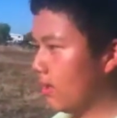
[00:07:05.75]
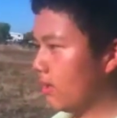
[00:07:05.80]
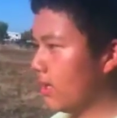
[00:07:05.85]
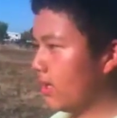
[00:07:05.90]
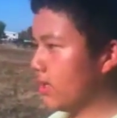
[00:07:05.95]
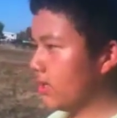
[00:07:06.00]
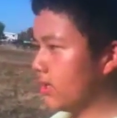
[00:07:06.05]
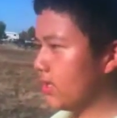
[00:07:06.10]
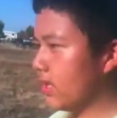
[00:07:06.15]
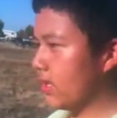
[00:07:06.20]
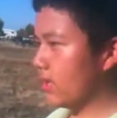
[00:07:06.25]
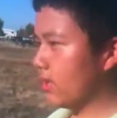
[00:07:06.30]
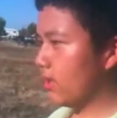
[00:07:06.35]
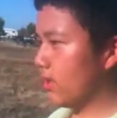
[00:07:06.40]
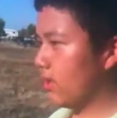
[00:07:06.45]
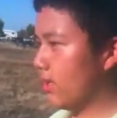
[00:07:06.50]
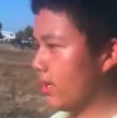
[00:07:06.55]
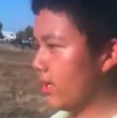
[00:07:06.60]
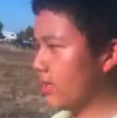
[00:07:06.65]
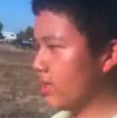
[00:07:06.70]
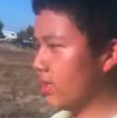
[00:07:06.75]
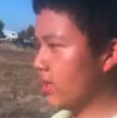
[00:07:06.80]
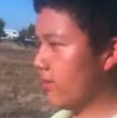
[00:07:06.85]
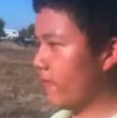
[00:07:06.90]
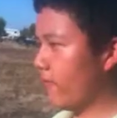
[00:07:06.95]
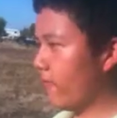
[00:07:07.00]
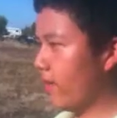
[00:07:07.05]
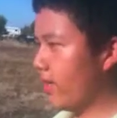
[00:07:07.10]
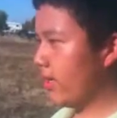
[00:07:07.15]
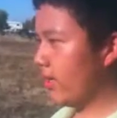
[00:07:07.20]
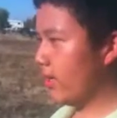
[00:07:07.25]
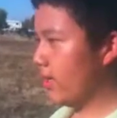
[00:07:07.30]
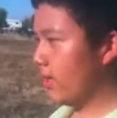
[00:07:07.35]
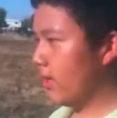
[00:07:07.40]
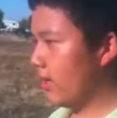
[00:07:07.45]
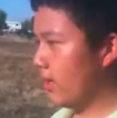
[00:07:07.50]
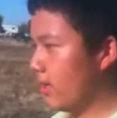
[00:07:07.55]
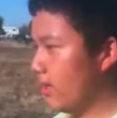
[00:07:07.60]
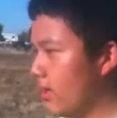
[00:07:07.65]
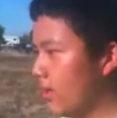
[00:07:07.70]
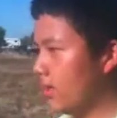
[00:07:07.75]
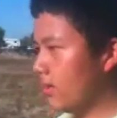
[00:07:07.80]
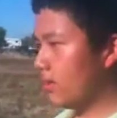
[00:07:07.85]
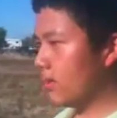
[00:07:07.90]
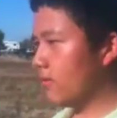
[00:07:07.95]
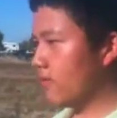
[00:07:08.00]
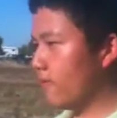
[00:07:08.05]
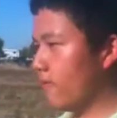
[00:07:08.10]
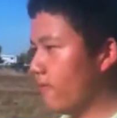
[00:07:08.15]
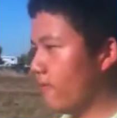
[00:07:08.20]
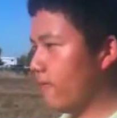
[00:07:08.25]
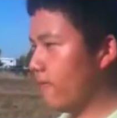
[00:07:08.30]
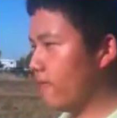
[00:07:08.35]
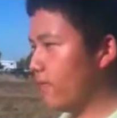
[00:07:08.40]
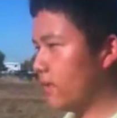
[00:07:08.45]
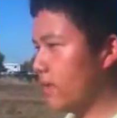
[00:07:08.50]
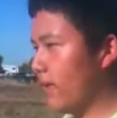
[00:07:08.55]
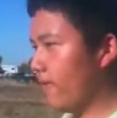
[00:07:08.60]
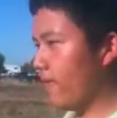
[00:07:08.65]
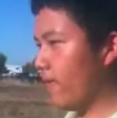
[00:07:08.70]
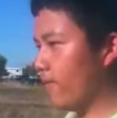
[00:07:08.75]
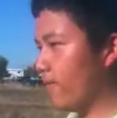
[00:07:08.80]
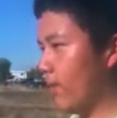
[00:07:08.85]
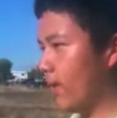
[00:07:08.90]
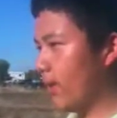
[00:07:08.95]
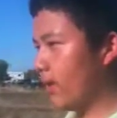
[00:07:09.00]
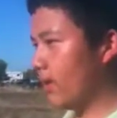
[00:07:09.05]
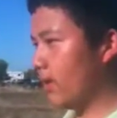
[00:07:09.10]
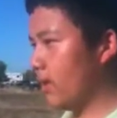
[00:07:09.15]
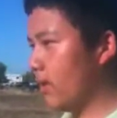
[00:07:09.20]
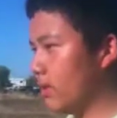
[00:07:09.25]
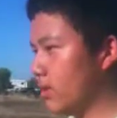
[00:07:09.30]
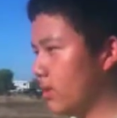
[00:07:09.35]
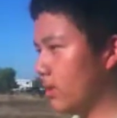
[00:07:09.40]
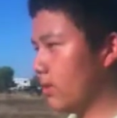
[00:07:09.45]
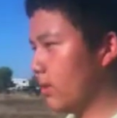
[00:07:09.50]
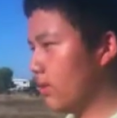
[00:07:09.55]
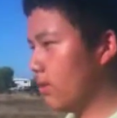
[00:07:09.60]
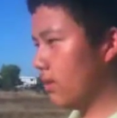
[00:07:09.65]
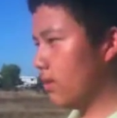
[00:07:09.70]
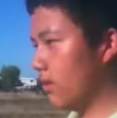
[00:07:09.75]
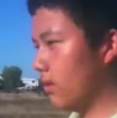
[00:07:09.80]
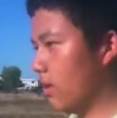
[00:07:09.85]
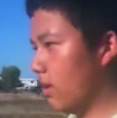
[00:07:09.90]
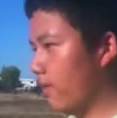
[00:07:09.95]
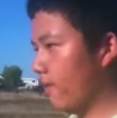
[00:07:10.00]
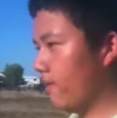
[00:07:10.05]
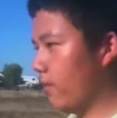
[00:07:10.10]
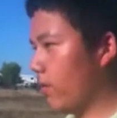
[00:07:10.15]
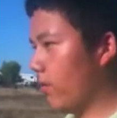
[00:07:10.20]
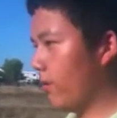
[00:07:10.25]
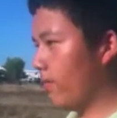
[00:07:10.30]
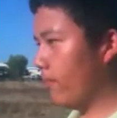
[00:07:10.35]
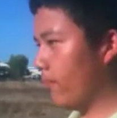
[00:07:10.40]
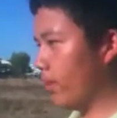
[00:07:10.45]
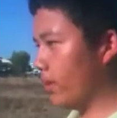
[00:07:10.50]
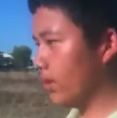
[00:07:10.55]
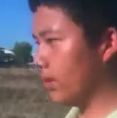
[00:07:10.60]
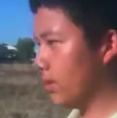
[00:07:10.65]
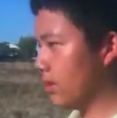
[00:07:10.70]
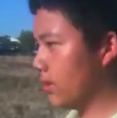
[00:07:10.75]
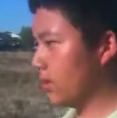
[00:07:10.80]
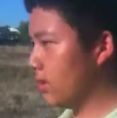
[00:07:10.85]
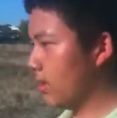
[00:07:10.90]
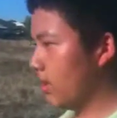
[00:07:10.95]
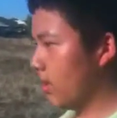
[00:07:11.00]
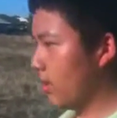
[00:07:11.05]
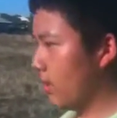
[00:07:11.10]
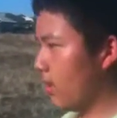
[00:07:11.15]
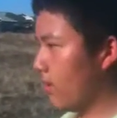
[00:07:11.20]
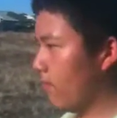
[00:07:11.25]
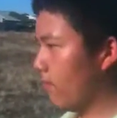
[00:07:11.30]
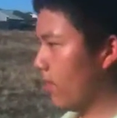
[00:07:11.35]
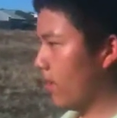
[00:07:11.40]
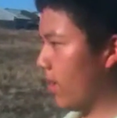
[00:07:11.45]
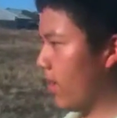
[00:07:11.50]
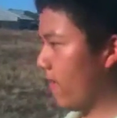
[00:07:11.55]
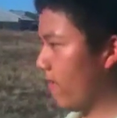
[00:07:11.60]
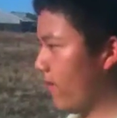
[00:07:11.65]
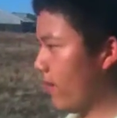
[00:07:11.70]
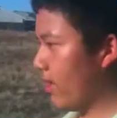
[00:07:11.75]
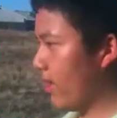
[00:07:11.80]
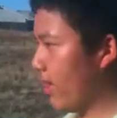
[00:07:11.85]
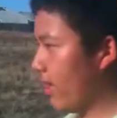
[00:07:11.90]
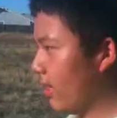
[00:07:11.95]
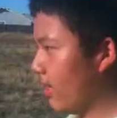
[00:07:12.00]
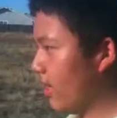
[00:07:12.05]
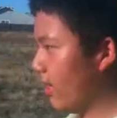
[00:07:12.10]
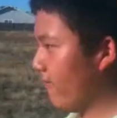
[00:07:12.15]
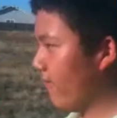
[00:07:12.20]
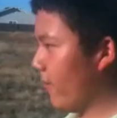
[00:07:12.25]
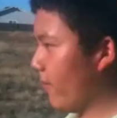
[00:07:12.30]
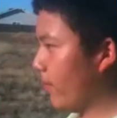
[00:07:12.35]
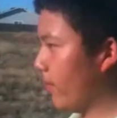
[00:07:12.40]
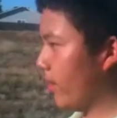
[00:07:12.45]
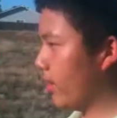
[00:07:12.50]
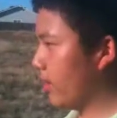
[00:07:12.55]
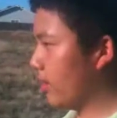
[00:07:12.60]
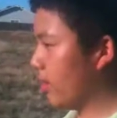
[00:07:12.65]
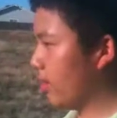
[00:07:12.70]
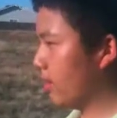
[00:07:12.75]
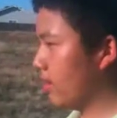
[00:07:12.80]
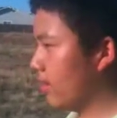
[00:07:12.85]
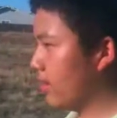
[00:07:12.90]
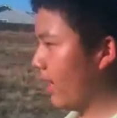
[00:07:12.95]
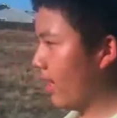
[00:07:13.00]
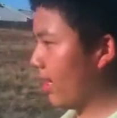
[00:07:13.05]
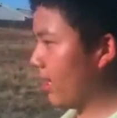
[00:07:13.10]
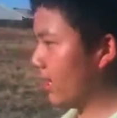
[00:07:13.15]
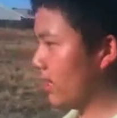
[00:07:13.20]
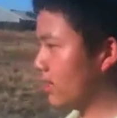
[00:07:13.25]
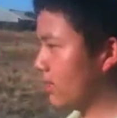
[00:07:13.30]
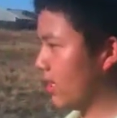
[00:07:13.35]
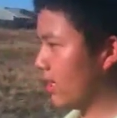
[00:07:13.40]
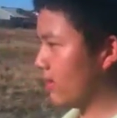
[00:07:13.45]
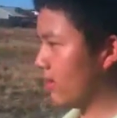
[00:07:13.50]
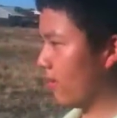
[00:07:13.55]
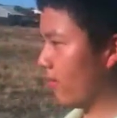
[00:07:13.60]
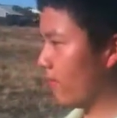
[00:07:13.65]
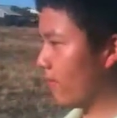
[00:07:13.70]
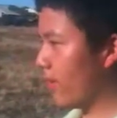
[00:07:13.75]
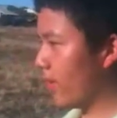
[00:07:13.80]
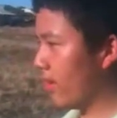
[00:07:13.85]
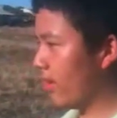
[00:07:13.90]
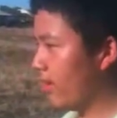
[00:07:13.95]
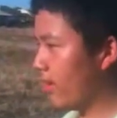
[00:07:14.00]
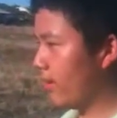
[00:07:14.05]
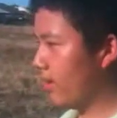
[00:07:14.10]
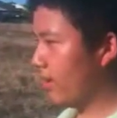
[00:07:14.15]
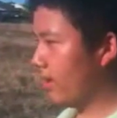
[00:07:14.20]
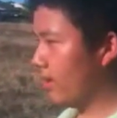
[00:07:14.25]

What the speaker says: Think death less than a friend? This death of mine is of no importance. But if I had left my brother, lying in death unburied,